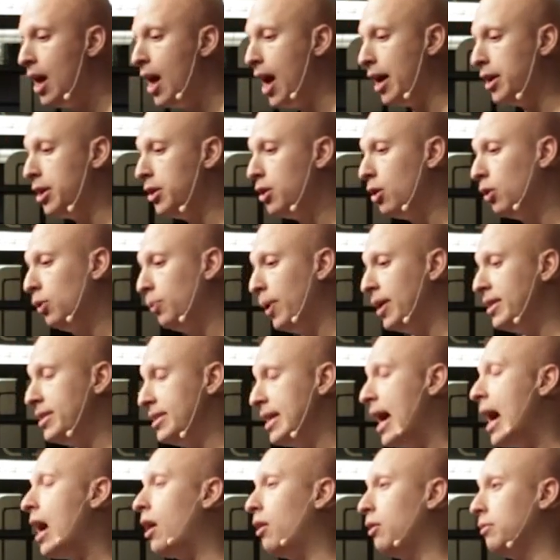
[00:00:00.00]
and a node went
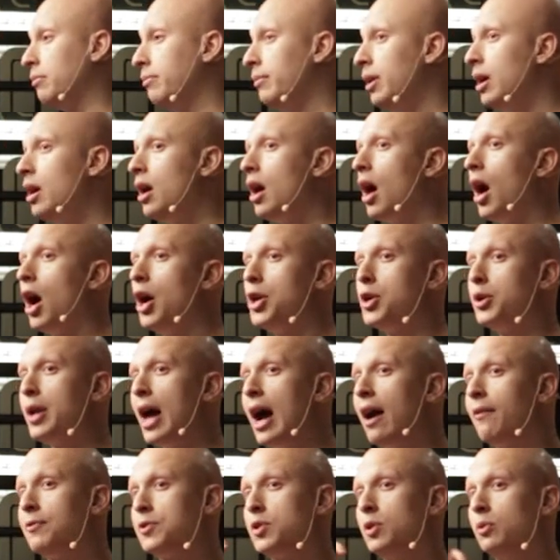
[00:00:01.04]
down, you'd
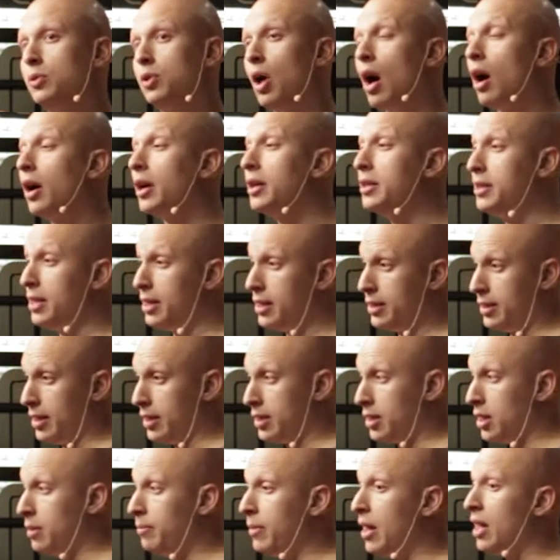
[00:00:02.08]
have to log into the
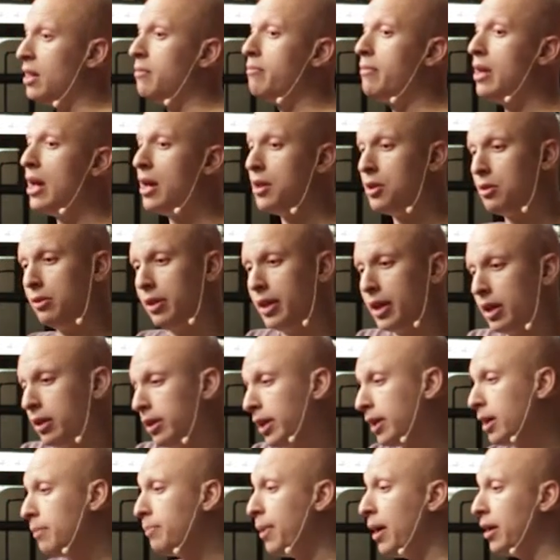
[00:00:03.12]
system and manually
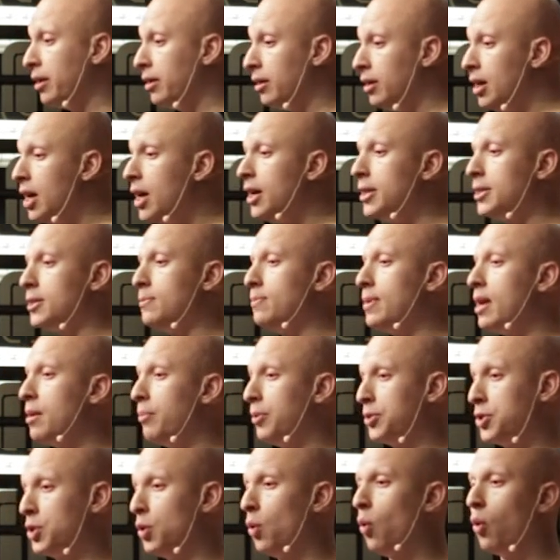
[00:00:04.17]
click a button to be
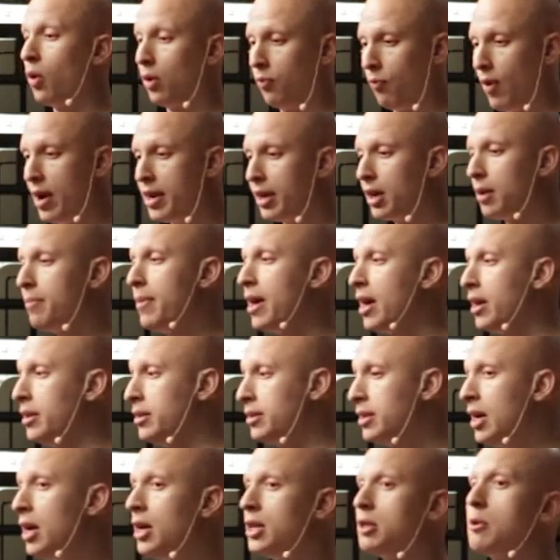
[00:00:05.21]
able to, or write a
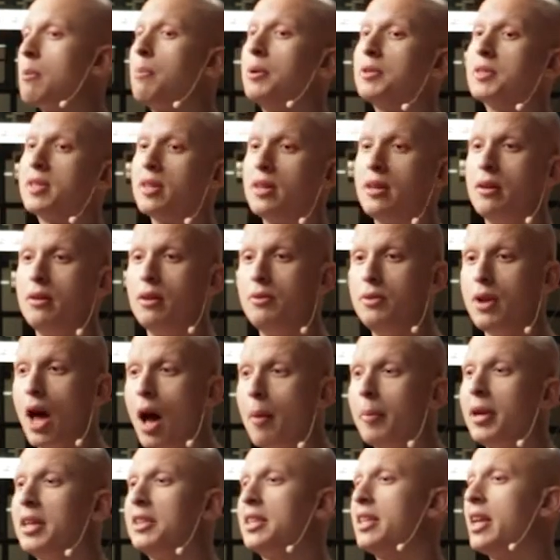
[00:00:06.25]
command, to be able to
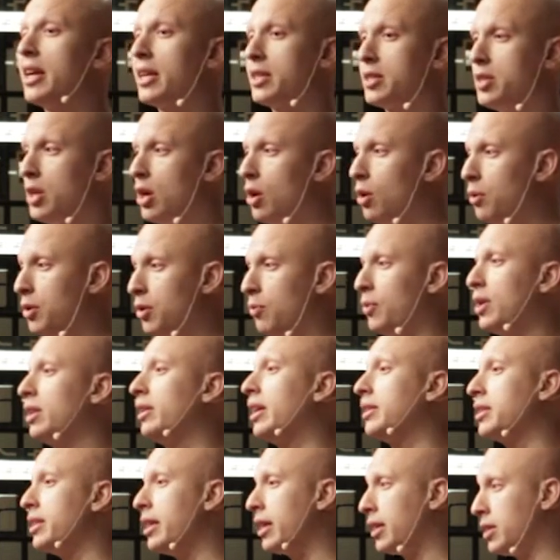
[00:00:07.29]
nominate the next node or
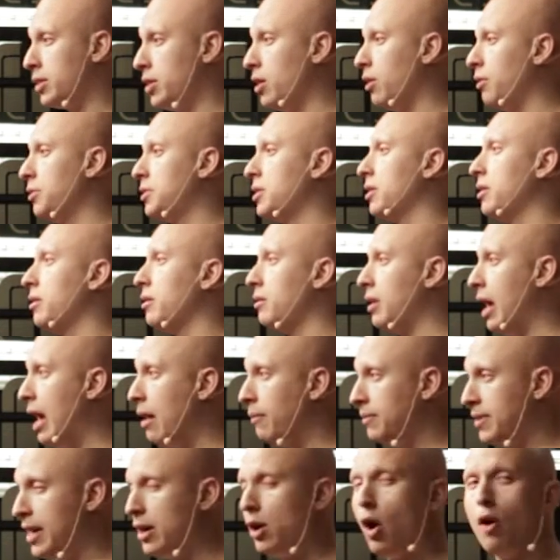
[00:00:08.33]
re-elect the next node to
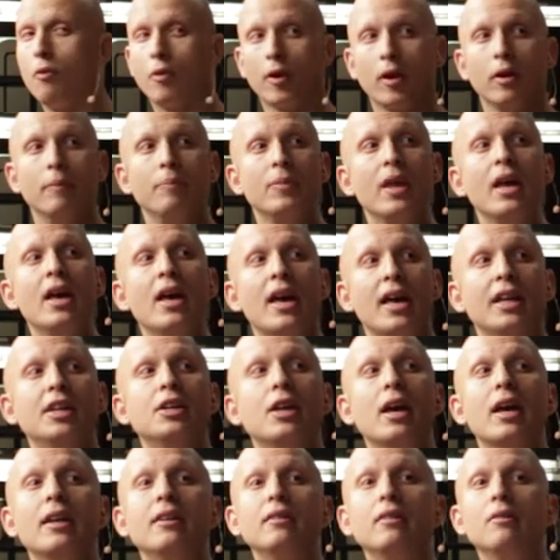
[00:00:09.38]
take over. And
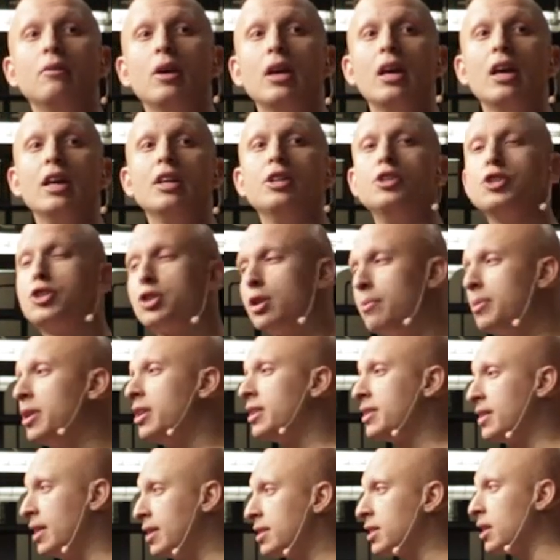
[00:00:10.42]
in a
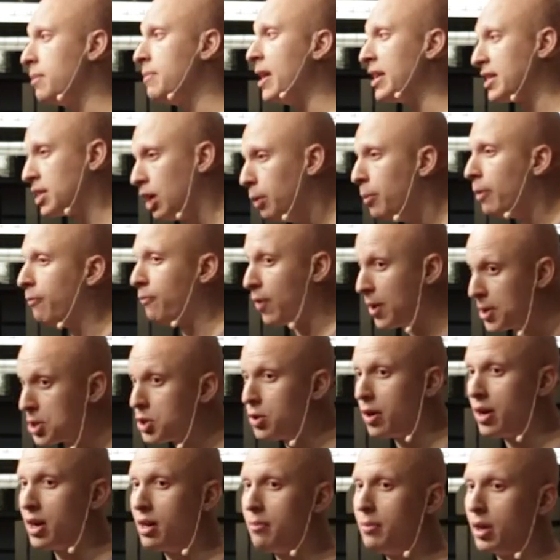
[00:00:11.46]
distributed system, that's a little bit
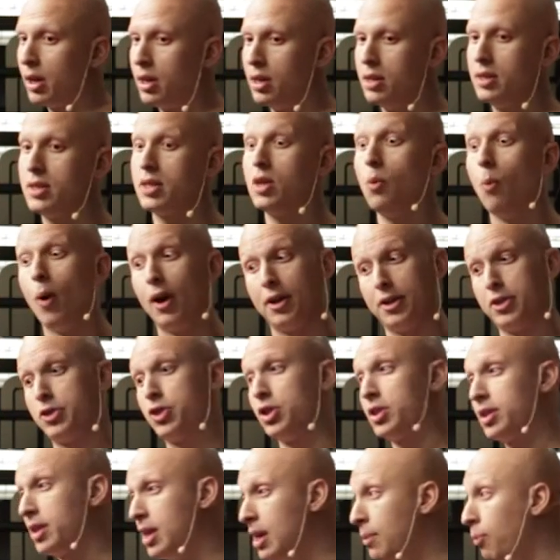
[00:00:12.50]
frustrating because you want it to
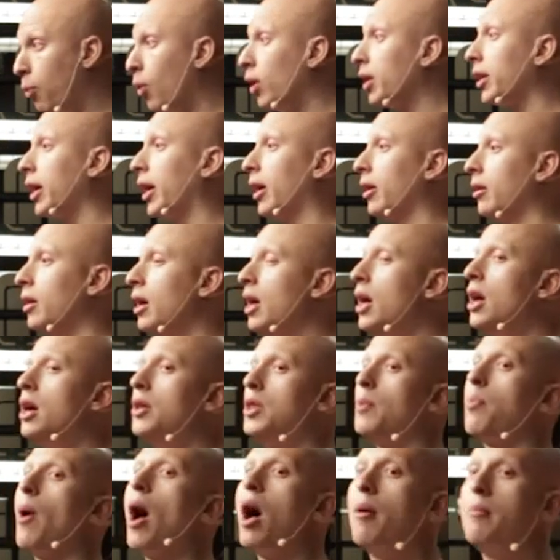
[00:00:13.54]
just keep working.
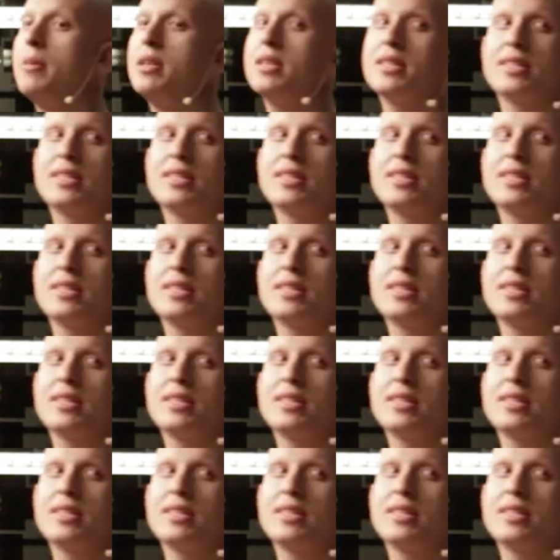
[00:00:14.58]
The problem